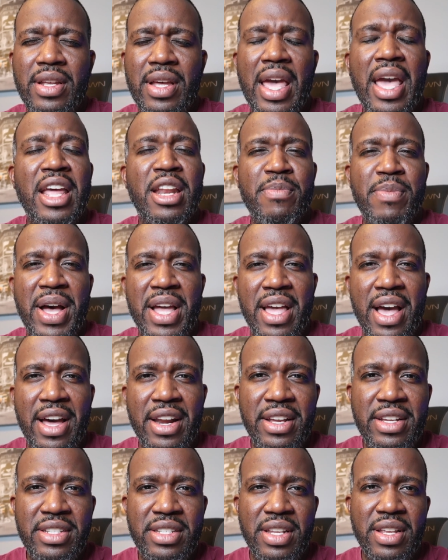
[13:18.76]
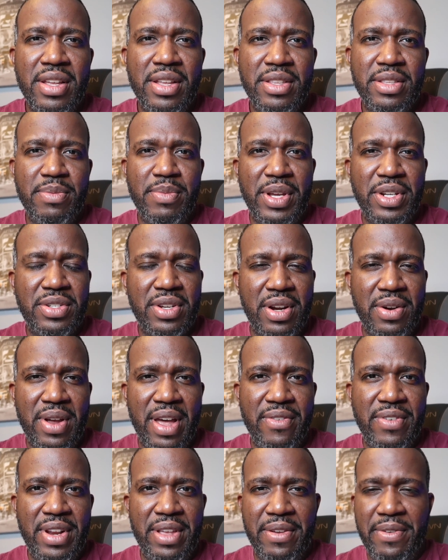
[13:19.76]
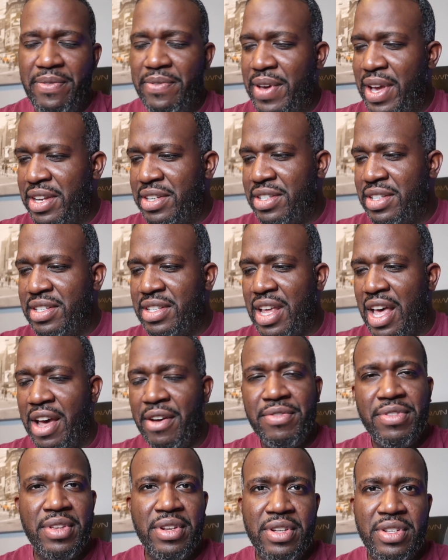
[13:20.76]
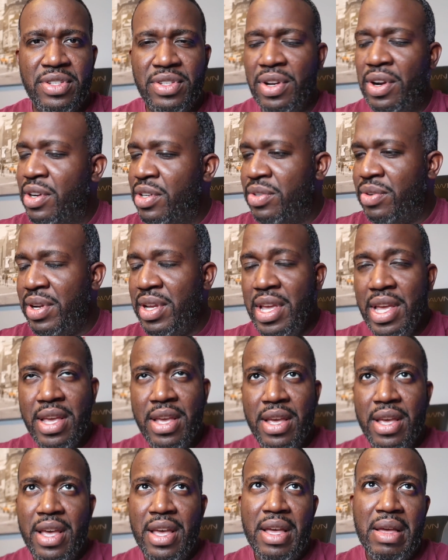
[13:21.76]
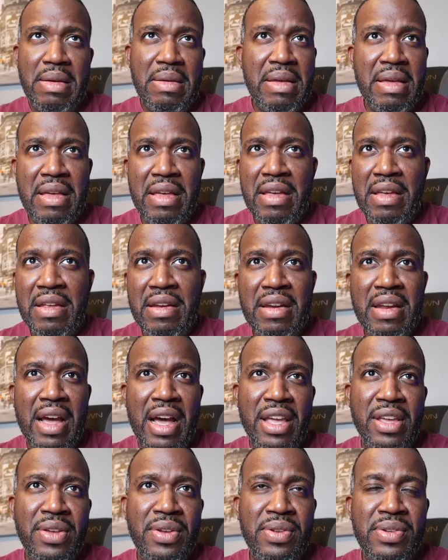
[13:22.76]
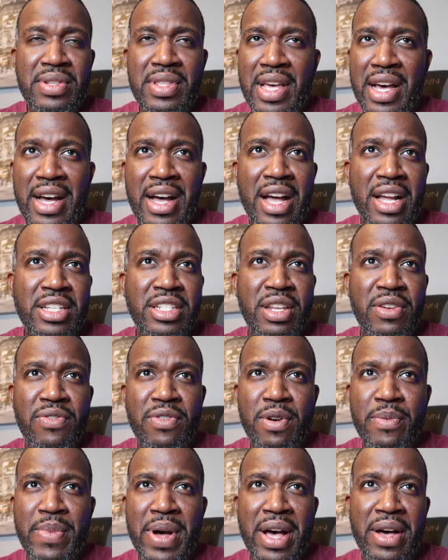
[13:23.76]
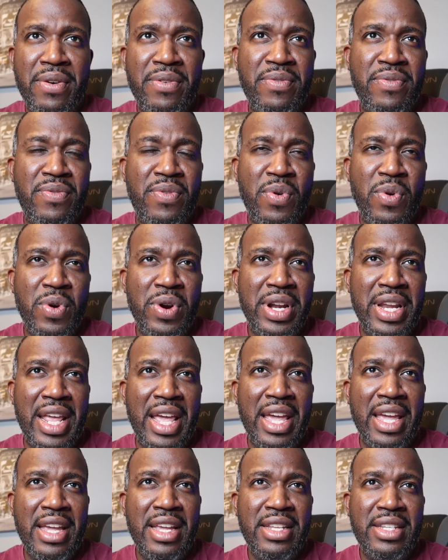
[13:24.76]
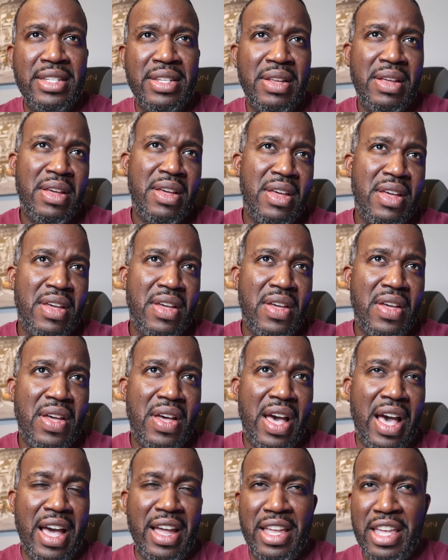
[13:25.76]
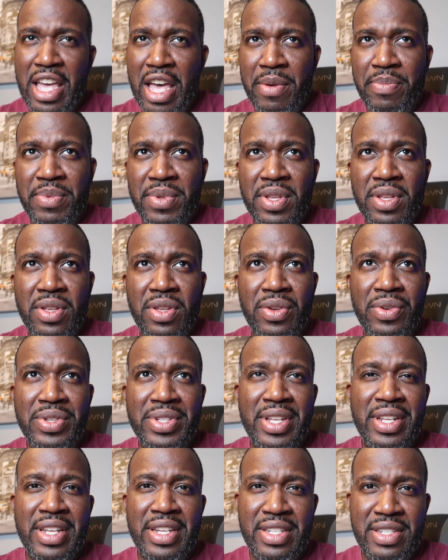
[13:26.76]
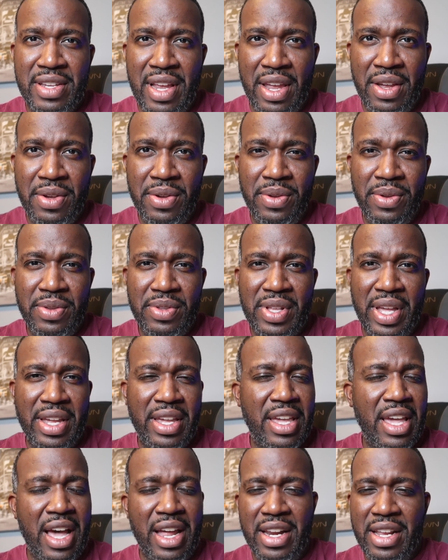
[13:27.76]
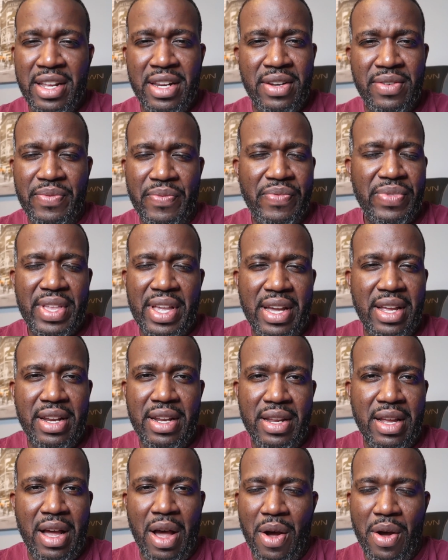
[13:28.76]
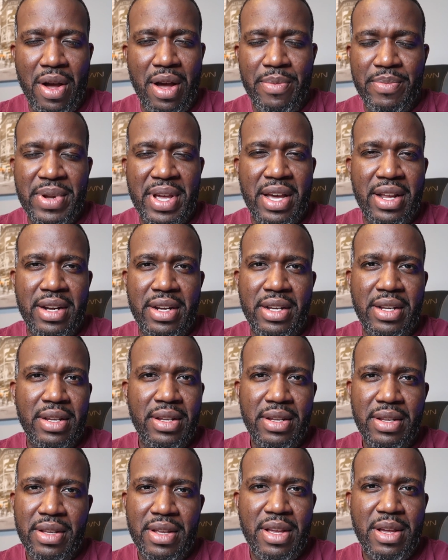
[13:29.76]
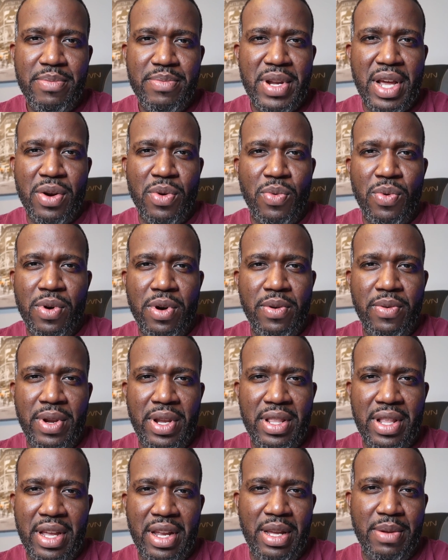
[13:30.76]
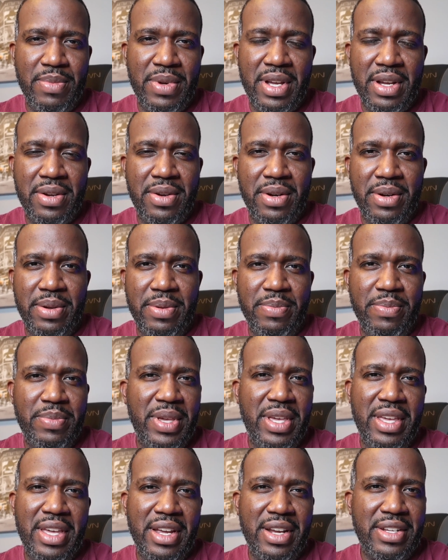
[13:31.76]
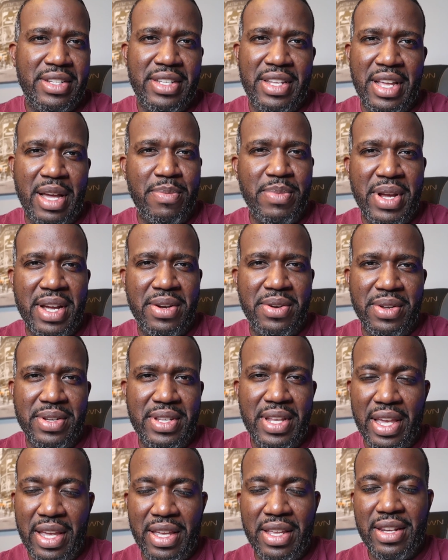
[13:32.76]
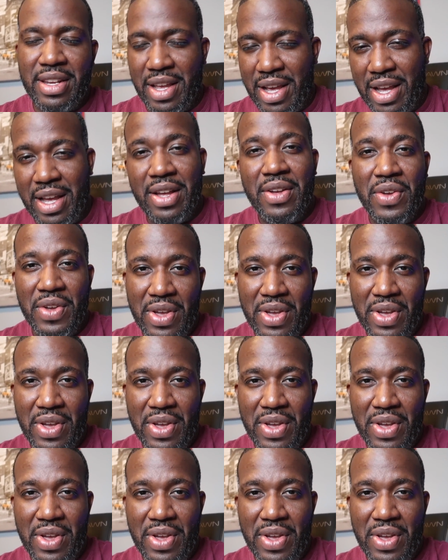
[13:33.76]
antibiotics to make sure I don't have any infections after the surgery. And I used the Oxy for about 4 days. I kept using the cycle. Like I'm not a warrior. Like, I'm not gonna be here and say I'm not gonna take it. Nah.